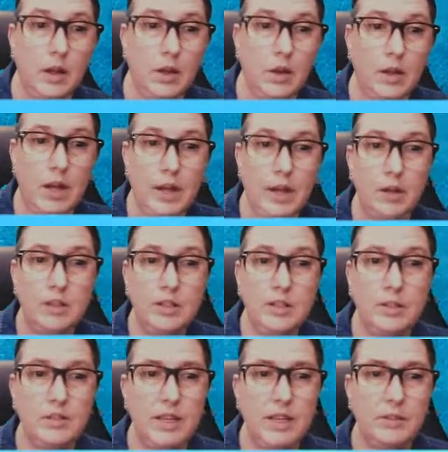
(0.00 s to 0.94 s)
Okay,
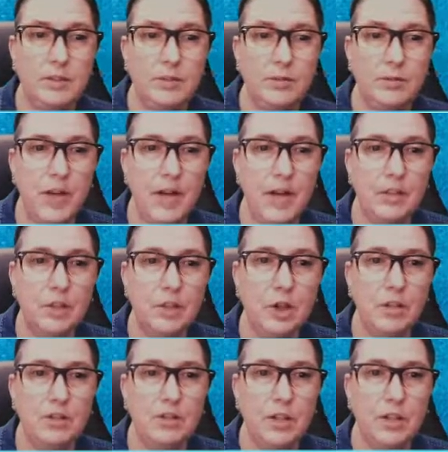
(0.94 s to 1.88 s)
notice I've got even
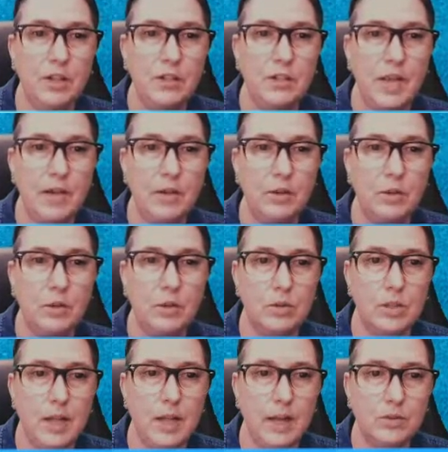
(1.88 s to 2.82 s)
flashcards. There's that
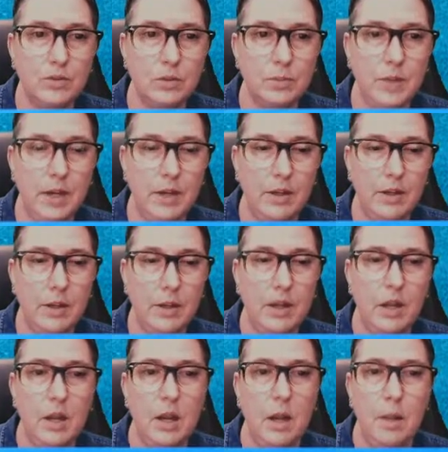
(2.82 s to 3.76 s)
Google Classroom header,
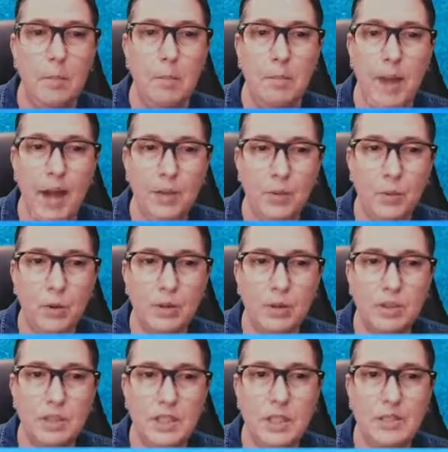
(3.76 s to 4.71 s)
math
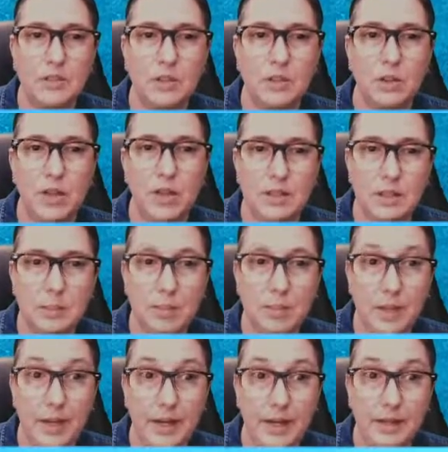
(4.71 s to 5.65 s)
worksheets, lesson
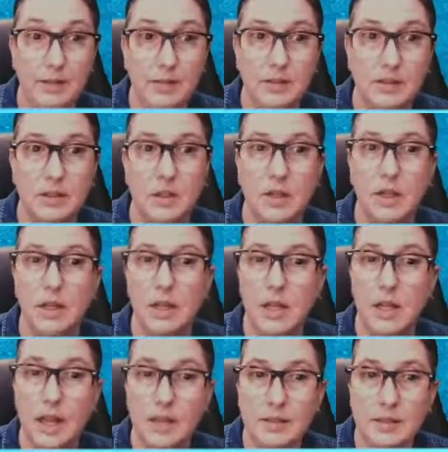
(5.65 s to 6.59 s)
plans,
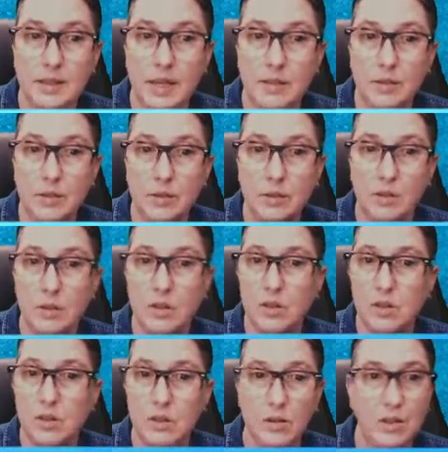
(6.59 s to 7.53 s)
class schedules,
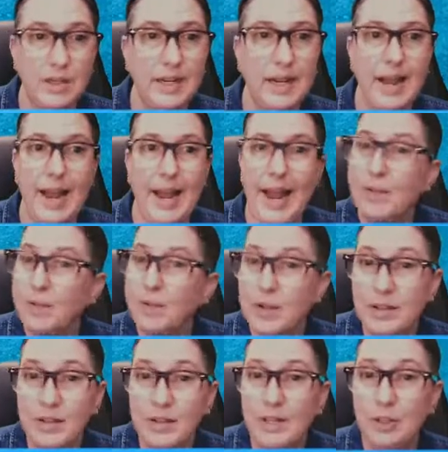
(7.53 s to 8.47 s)
literally
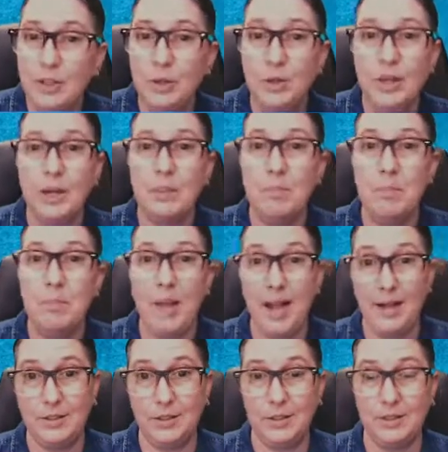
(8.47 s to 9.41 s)
everything you could
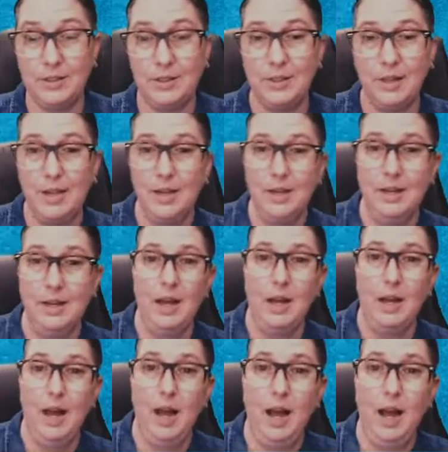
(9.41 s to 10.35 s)
imagine.
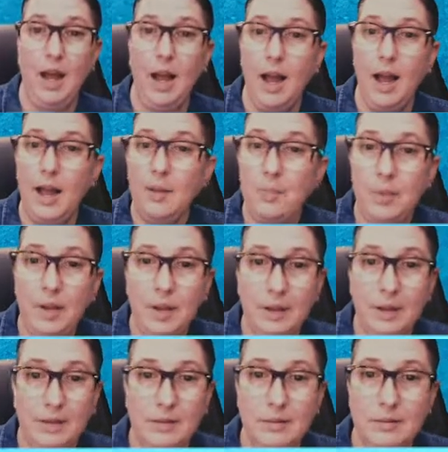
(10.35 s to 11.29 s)
I've
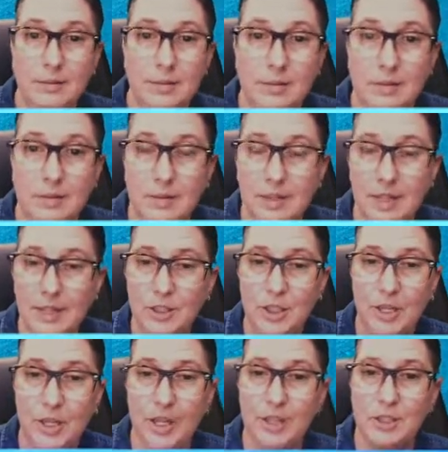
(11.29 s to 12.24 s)
been in
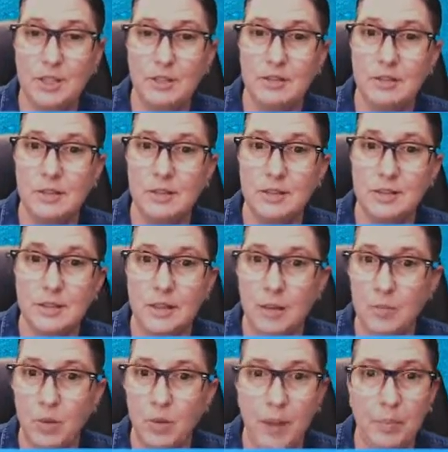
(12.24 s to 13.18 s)
education,
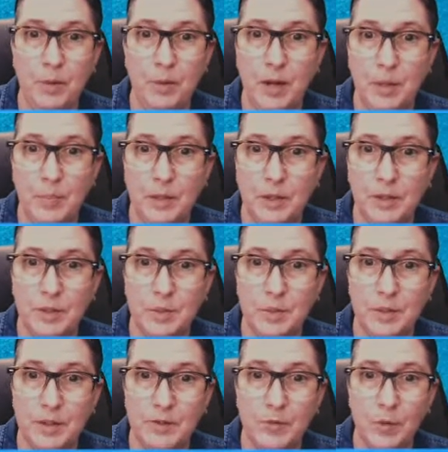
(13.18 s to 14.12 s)
I'm wrapping up year
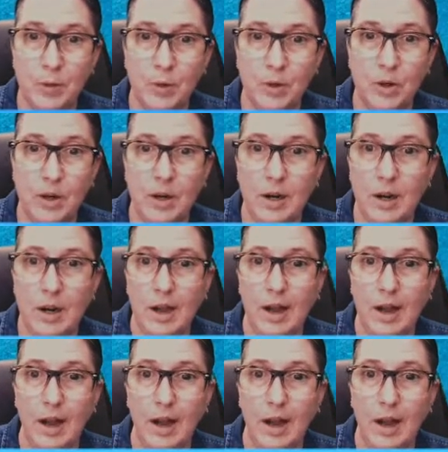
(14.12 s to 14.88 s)
24,